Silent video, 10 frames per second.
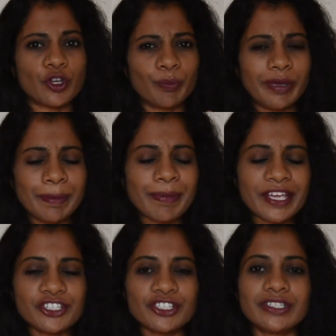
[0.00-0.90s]
So be
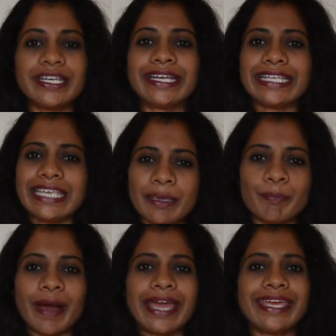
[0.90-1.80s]
patient and
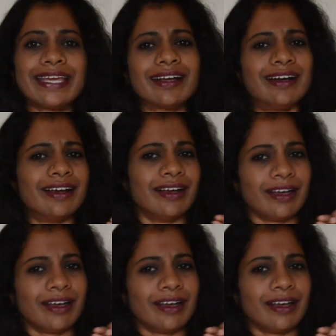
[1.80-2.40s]
keep buying